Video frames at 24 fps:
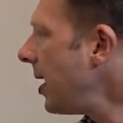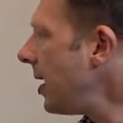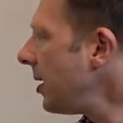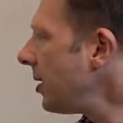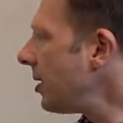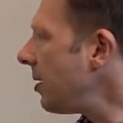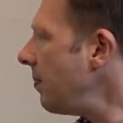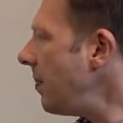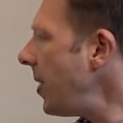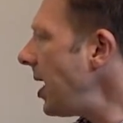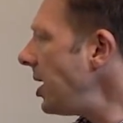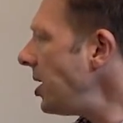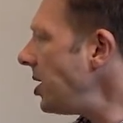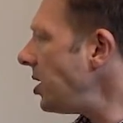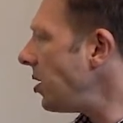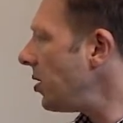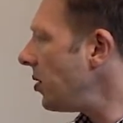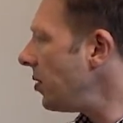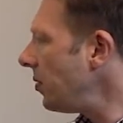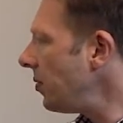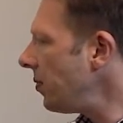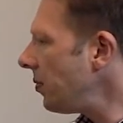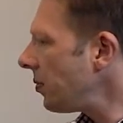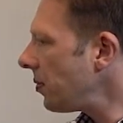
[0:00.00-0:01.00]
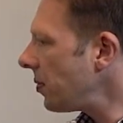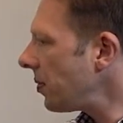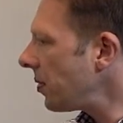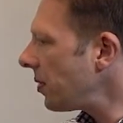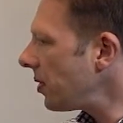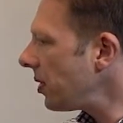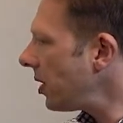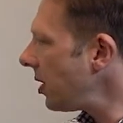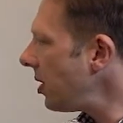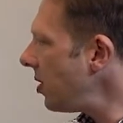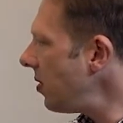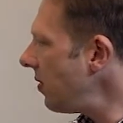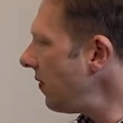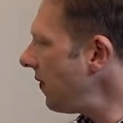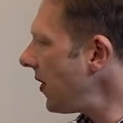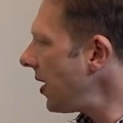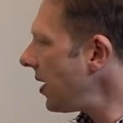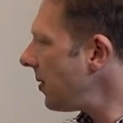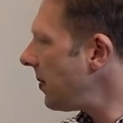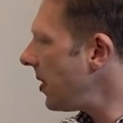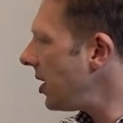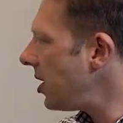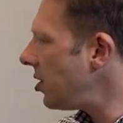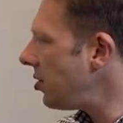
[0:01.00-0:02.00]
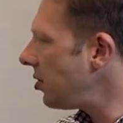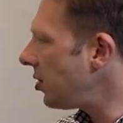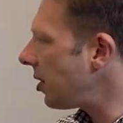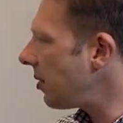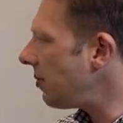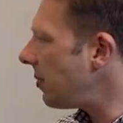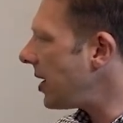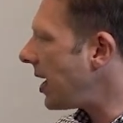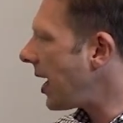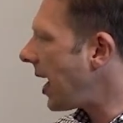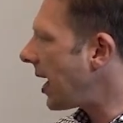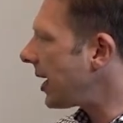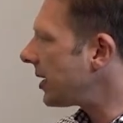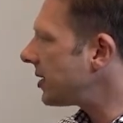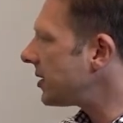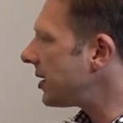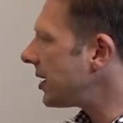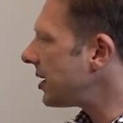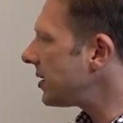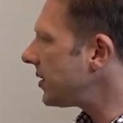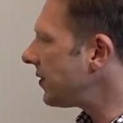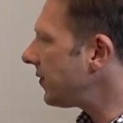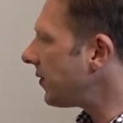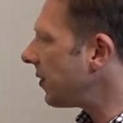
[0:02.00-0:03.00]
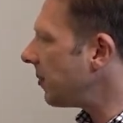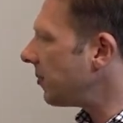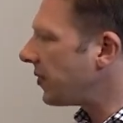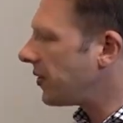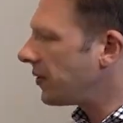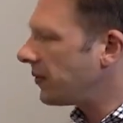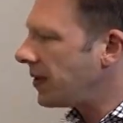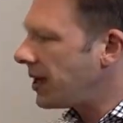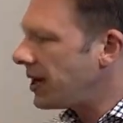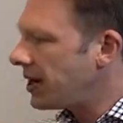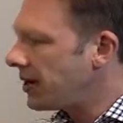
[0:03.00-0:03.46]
The menu, the unified menu, can be accessed from three